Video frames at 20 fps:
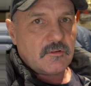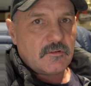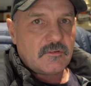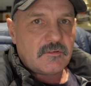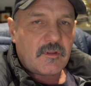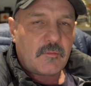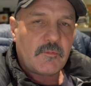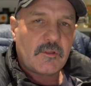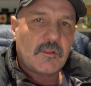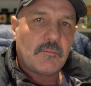
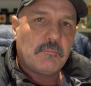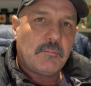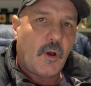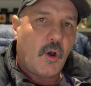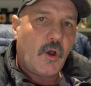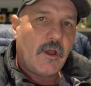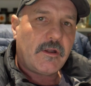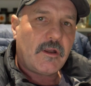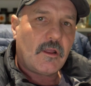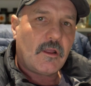some of the
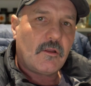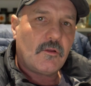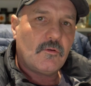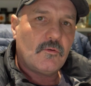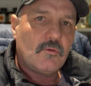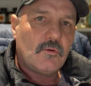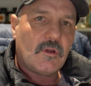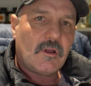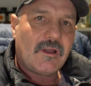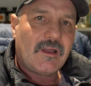
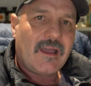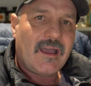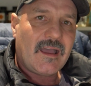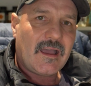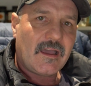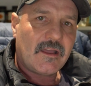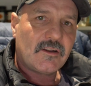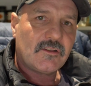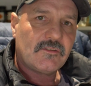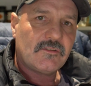bino
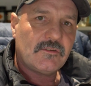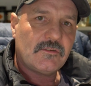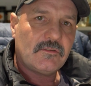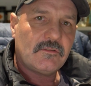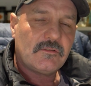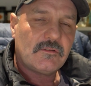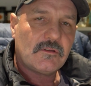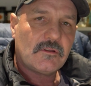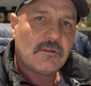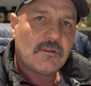
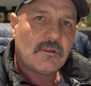harnesses